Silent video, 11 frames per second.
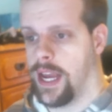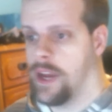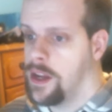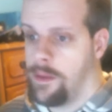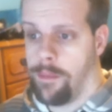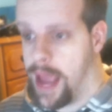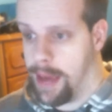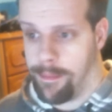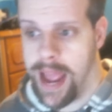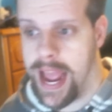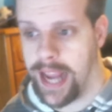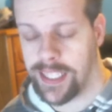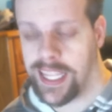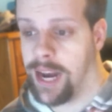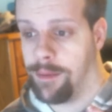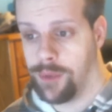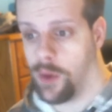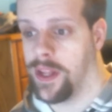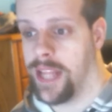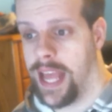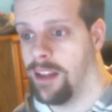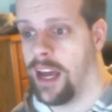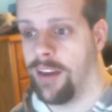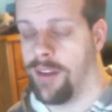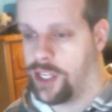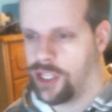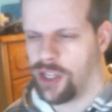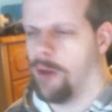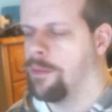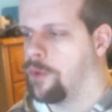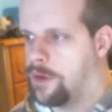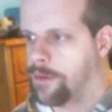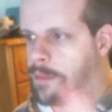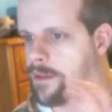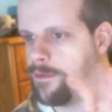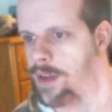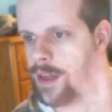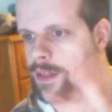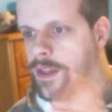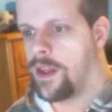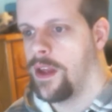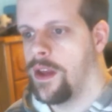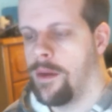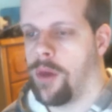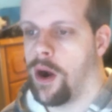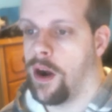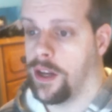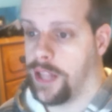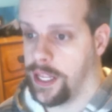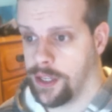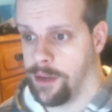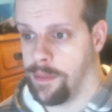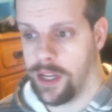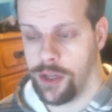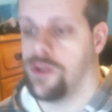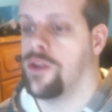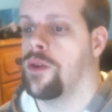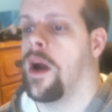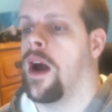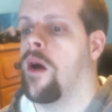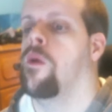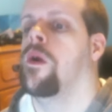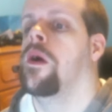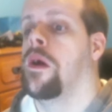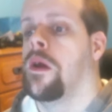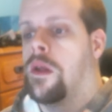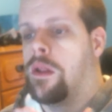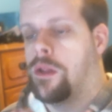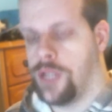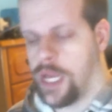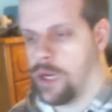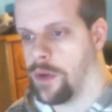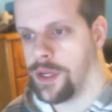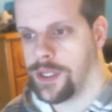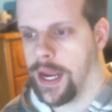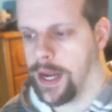Mad Max that I'm joined the hell out of. I just uploaded my fifth part that's going to be due out January 2nd.